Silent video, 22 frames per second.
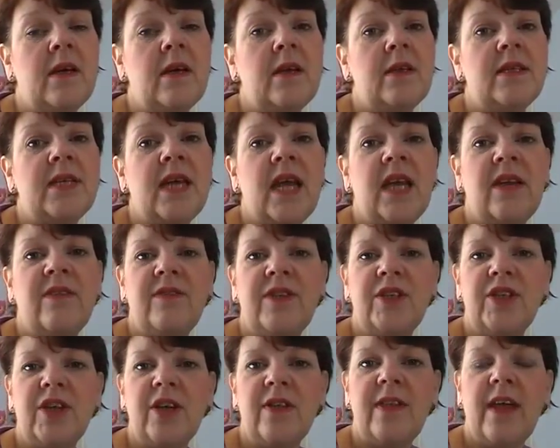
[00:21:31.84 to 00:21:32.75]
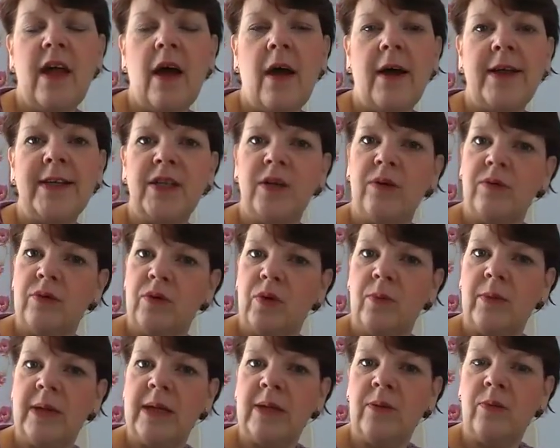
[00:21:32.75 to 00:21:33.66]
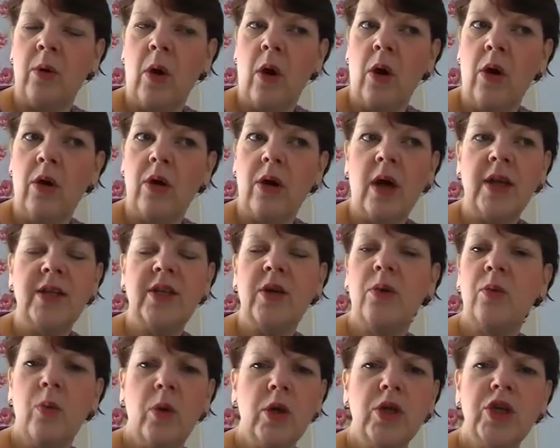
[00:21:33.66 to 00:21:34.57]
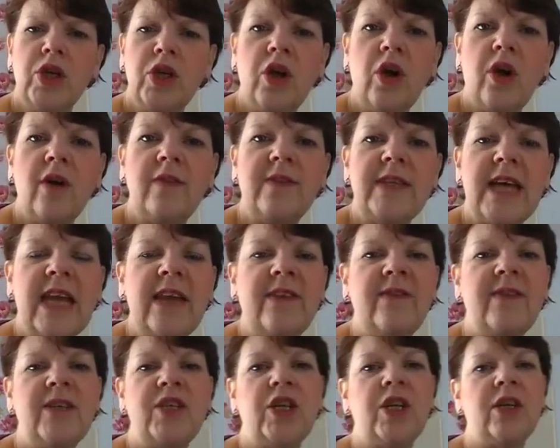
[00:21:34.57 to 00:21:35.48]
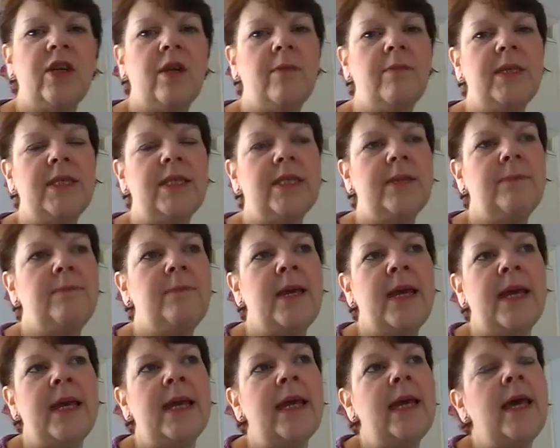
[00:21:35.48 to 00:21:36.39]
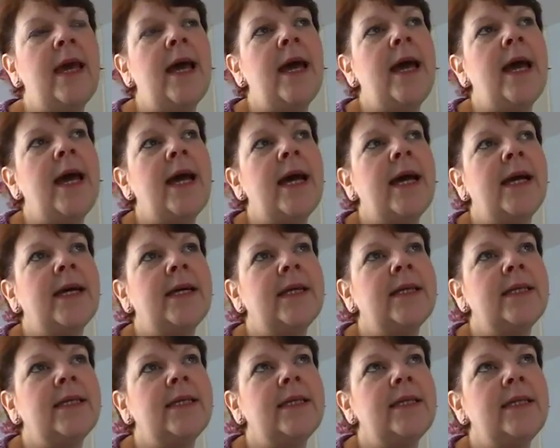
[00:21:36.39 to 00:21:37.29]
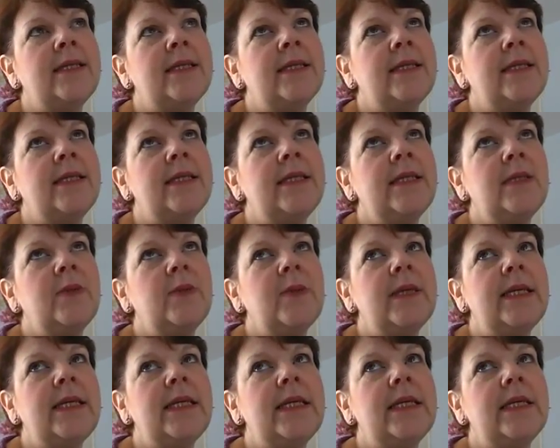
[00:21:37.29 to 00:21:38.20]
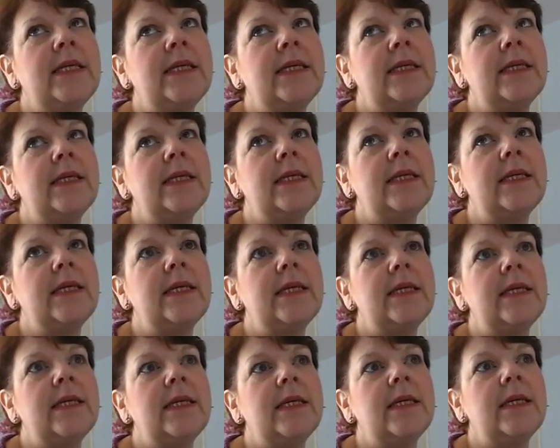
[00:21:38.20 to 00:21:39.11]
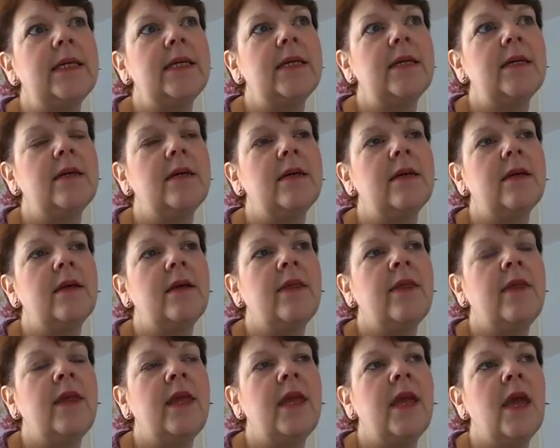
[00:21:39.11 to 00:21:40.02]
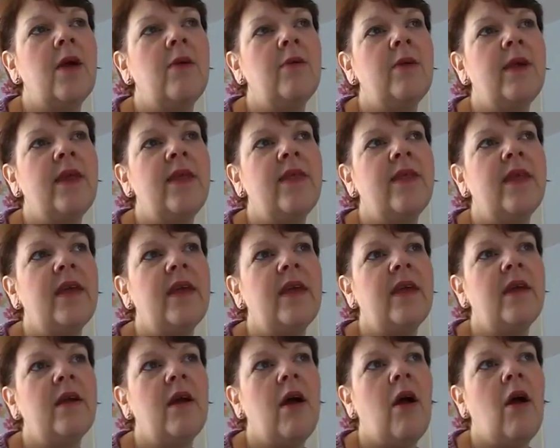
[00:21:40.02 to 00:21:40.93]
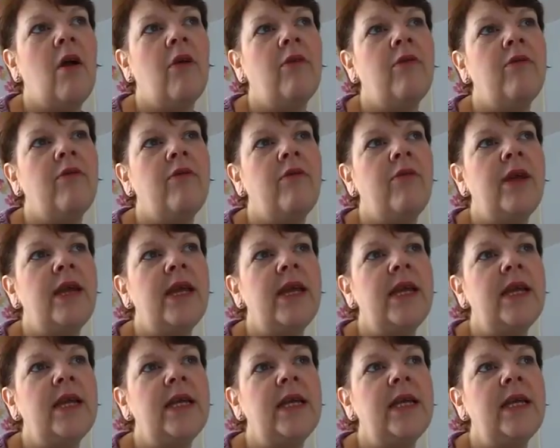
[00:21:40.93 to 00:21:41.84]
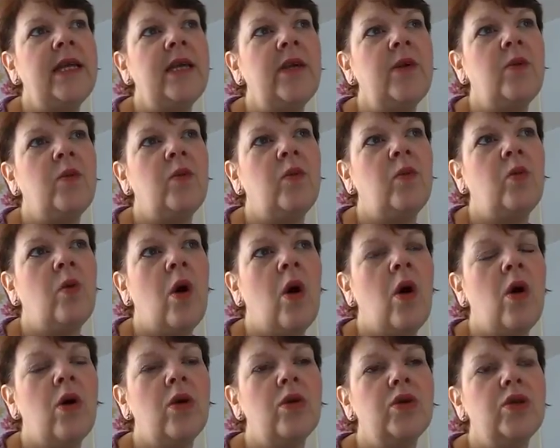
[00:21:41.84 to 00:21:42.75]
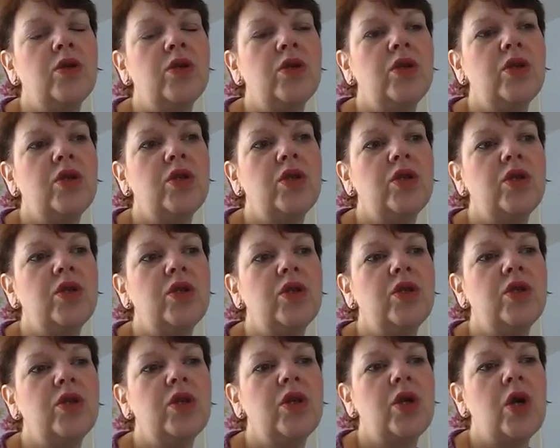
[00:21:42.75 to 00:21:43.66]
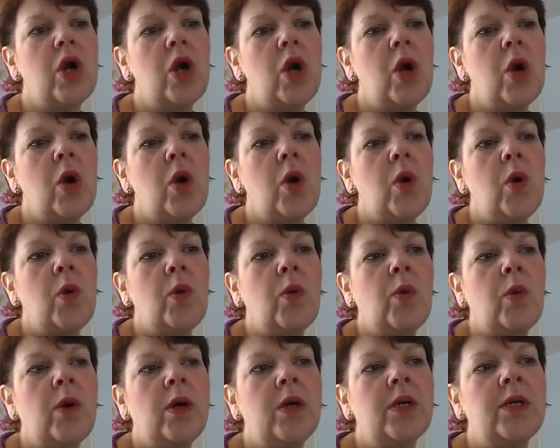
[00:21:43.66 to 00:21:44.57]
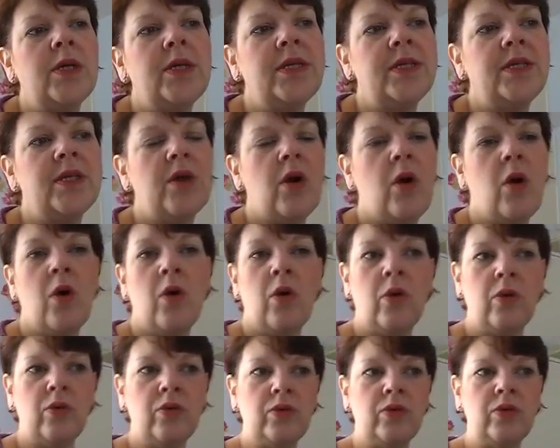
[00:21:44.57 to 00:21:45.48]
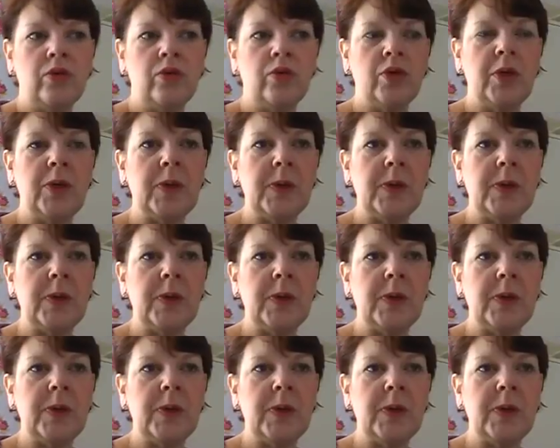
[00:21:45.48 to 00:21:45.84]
television that I don't normally watch. I don't watch a lot of television, I must admit. And this week, the only thing I really watched was on